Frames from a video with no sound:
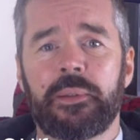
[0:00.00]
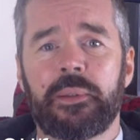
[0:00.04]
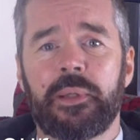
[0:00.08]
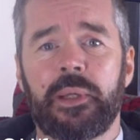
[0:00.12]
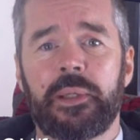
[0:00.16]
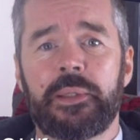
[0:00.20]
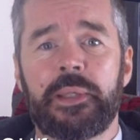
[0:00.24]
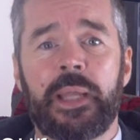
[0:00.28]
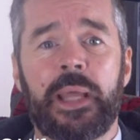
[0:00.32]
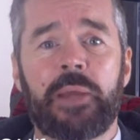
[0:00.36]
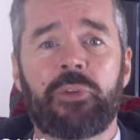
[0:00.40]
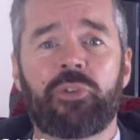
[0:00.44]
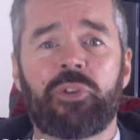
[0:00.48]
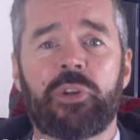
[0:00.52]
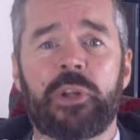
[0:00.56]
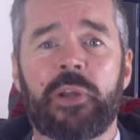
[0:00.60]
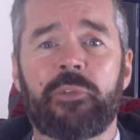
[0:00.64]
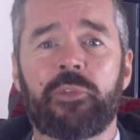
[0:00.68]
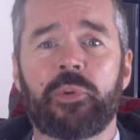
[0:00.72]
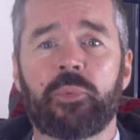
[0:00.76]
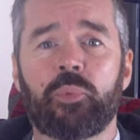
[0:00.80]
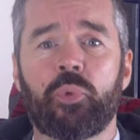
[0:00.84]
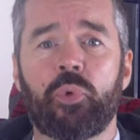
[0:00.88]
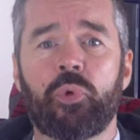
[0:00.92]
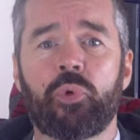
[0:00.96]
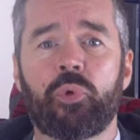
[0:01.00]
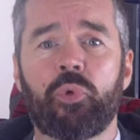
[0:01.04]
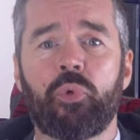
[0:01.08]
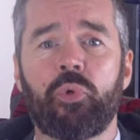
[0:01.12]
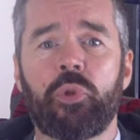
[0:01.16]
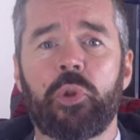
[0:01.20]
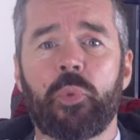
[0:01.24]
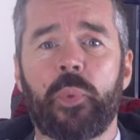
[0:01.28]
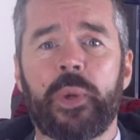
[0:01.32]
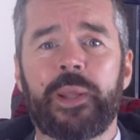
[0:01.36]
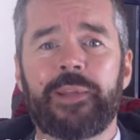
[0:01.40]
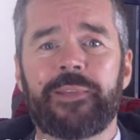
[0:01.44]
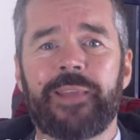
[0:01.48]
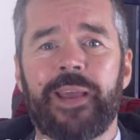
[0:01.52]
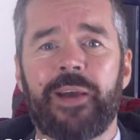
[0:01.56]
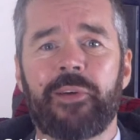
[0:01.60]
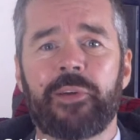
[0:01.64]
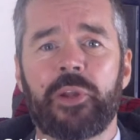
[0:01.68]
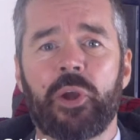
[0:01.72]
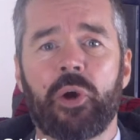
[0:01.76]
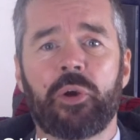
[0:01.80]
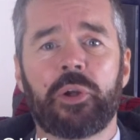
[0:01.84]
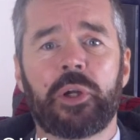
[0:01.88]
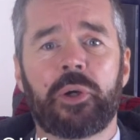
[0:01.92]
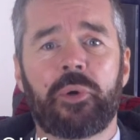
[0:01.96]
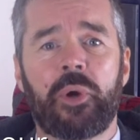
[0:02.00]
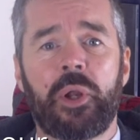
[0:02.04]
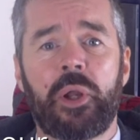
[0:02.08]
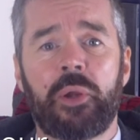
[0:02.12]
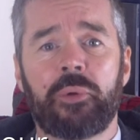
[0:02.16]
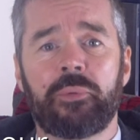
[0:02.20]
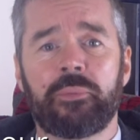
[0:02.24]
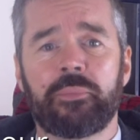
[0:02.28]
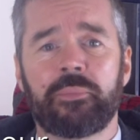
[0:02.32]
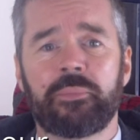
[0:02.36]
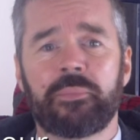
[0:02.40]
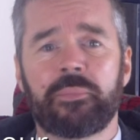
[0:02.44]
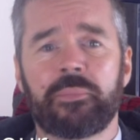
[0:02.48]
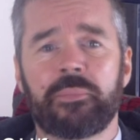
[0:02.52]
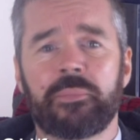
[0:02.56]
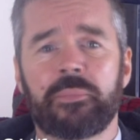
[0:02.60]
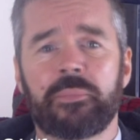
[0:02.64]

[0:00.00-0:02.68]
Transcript: and now she'd have to walk all the way down it on her own.